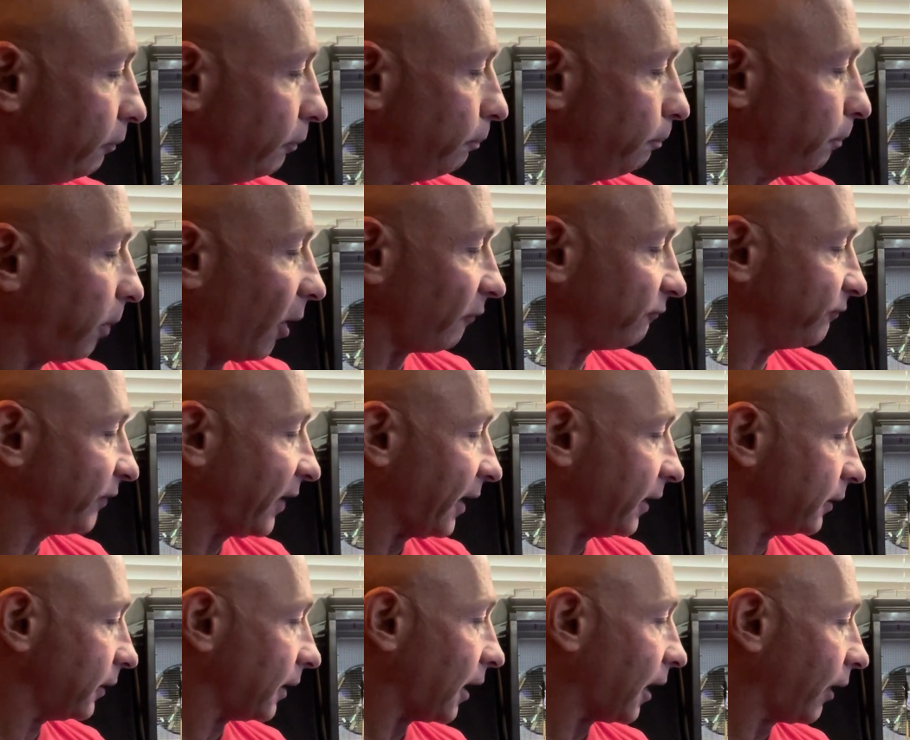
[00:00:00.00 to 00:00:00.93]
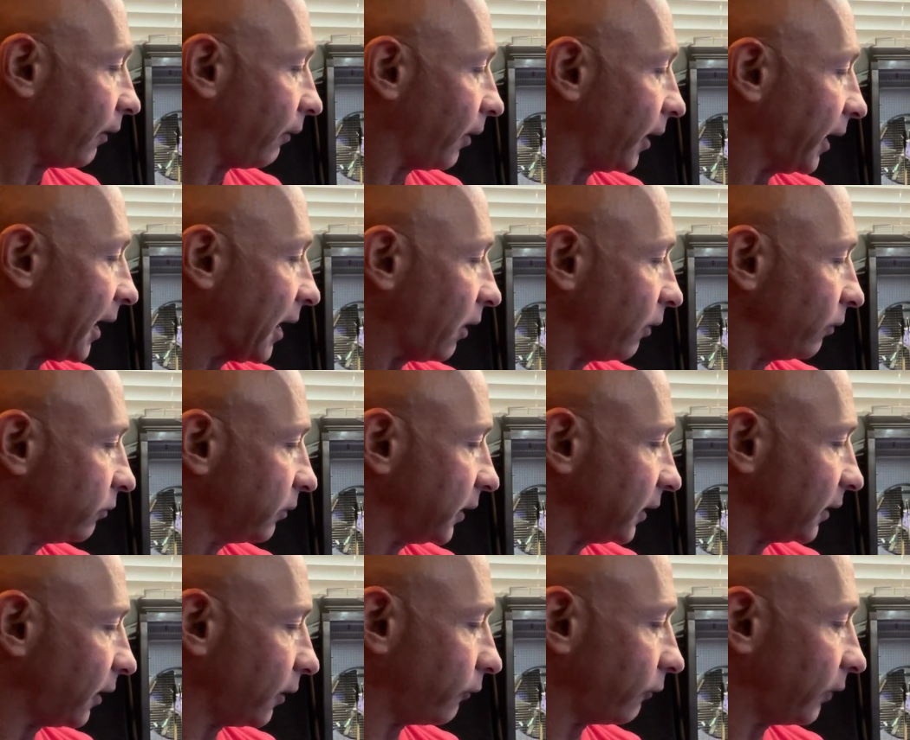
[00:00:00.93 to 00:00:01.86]
buff that car right out and get
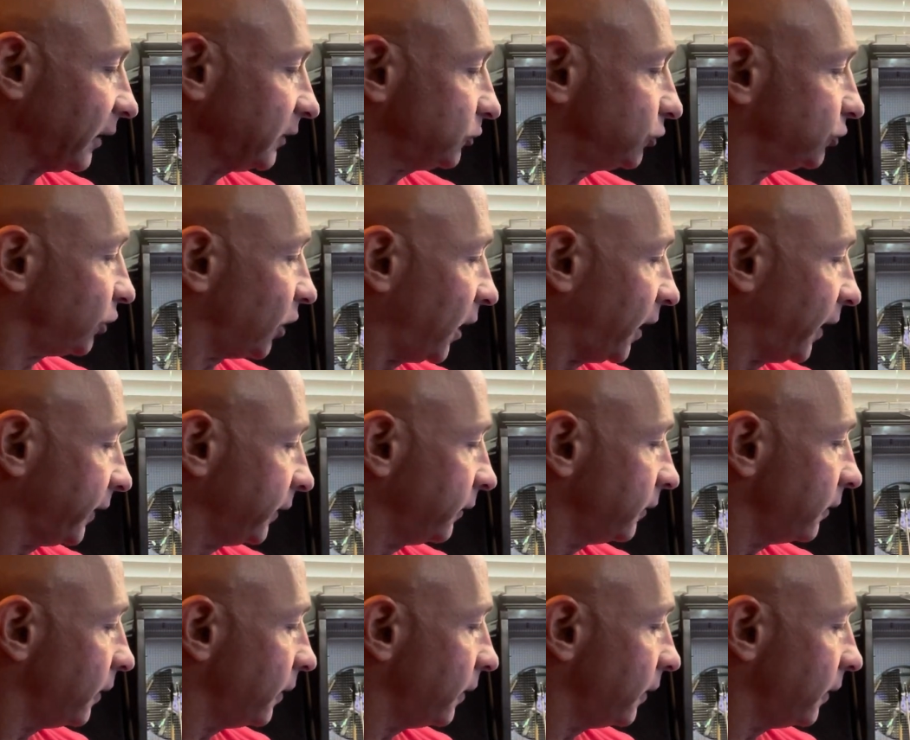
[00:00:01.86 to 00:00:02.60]
a great shine.